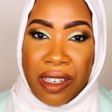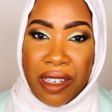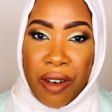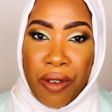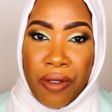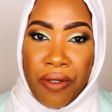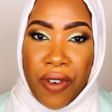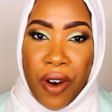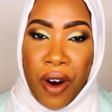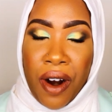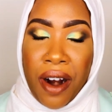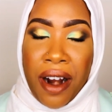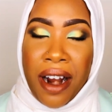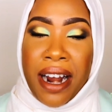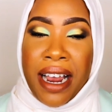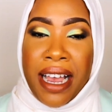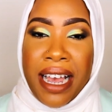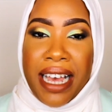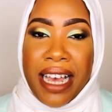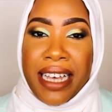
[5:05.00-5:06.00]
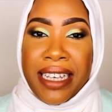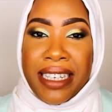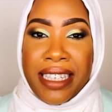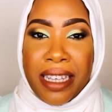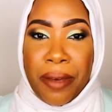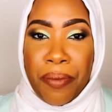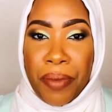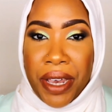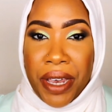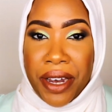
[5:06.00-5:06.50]
so far is
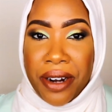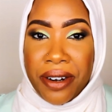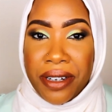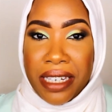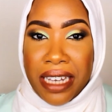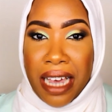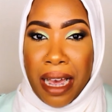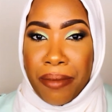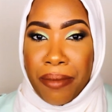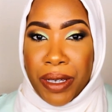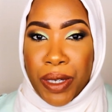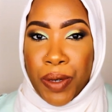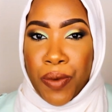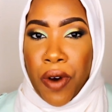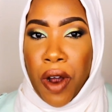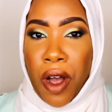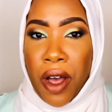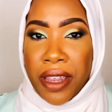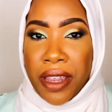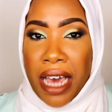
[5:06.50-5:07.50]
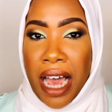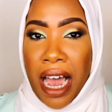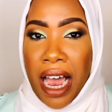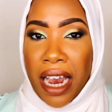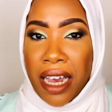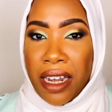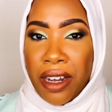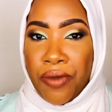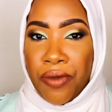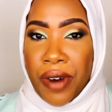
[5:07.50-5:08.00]
the Peter Thomas Roth
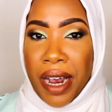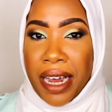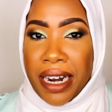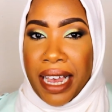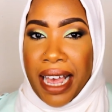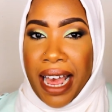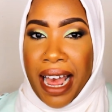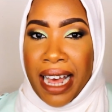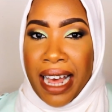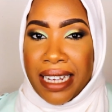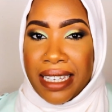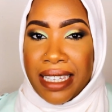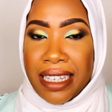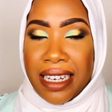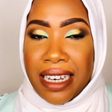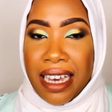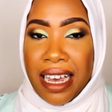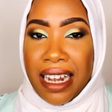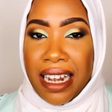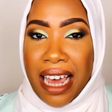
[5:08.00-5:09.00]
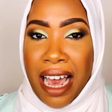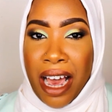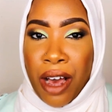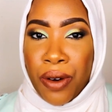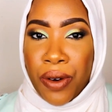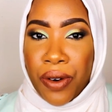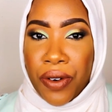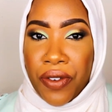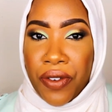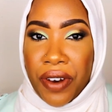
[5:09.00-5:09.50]
Hyaluronic Acid
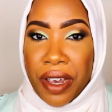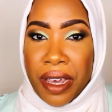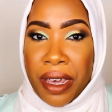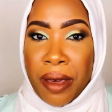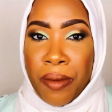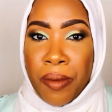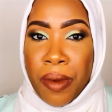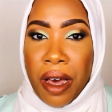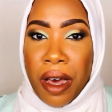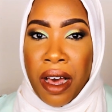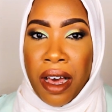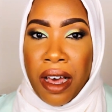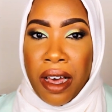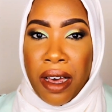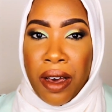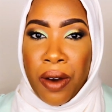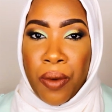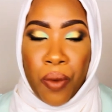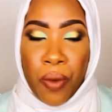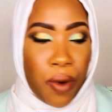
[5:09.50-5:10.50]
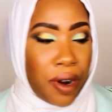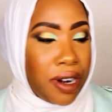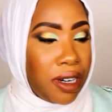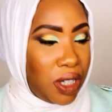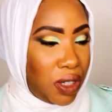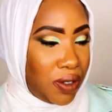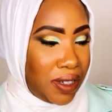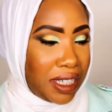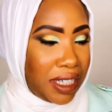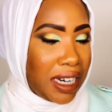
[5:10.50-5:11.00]
Cloud Cream, Water
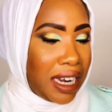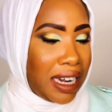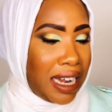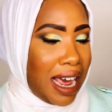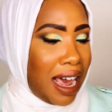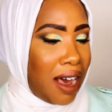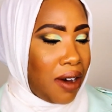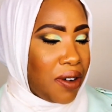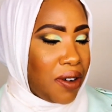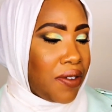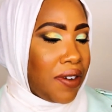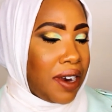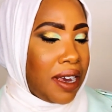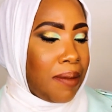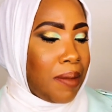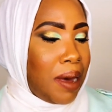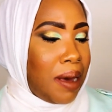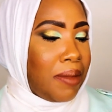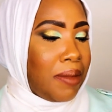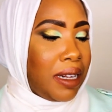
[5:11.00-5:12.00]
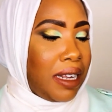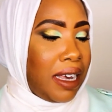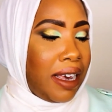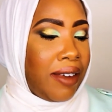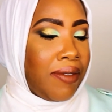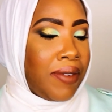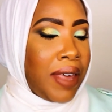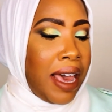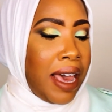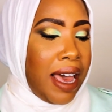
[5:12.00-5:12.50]
Drenched Cloud Cream, I
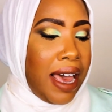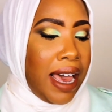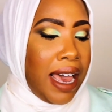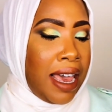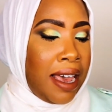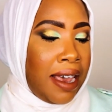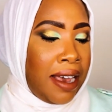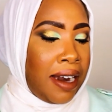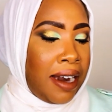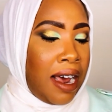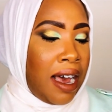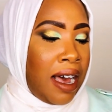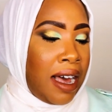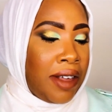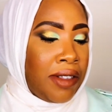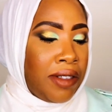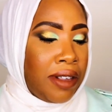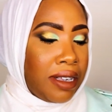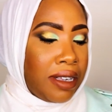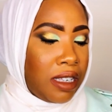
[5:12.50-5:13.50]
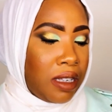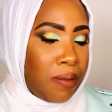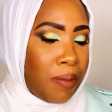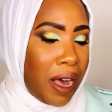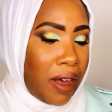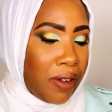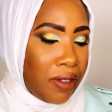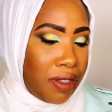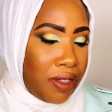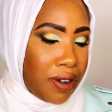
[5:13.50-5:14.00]
believe. And this is
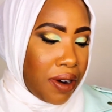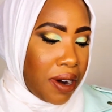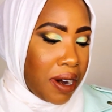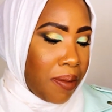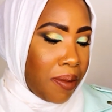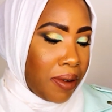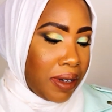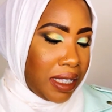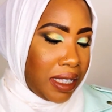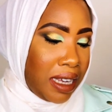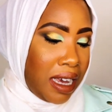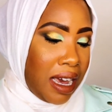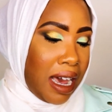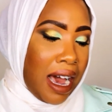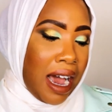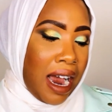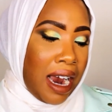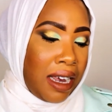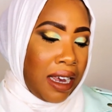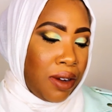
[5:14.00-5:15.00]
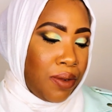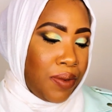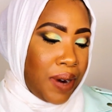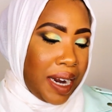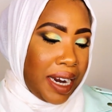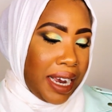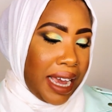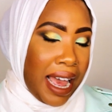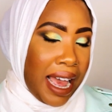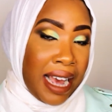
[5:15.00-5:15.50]
about 30%
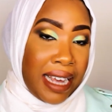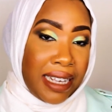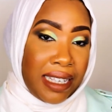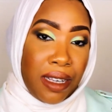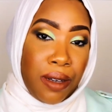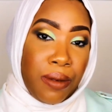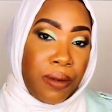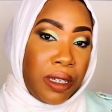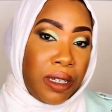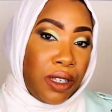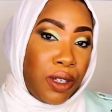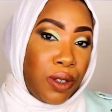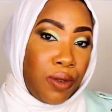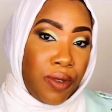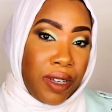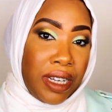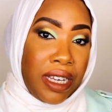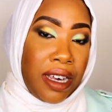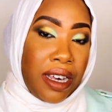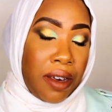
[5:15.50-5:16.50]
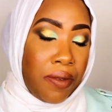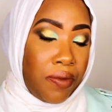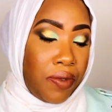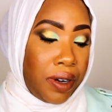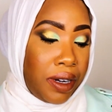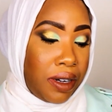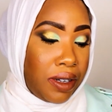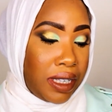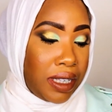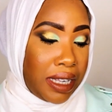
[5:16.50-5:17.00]
hyaluronic acid, which is really good
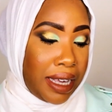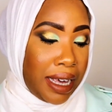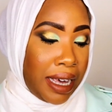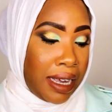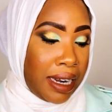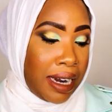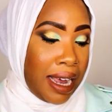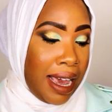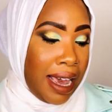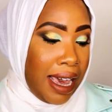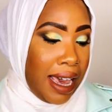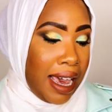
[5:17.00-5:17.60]
for your skin,